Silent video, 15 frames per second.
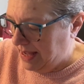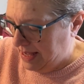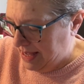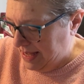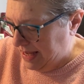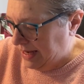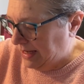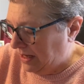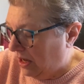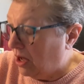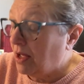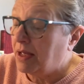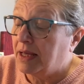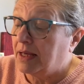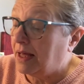And
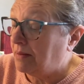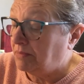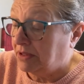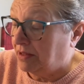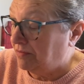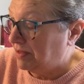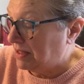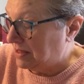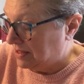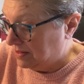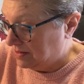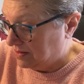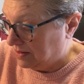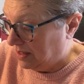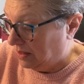I am loving
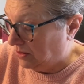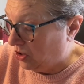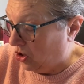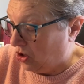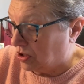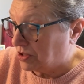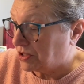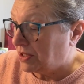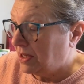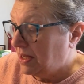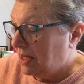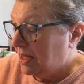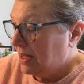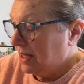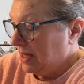this a lot.
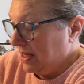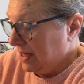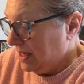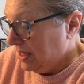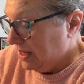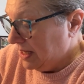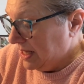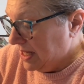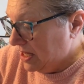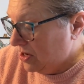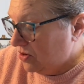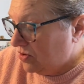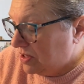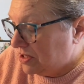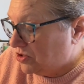
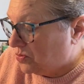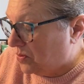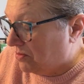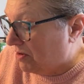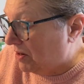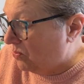Here is where I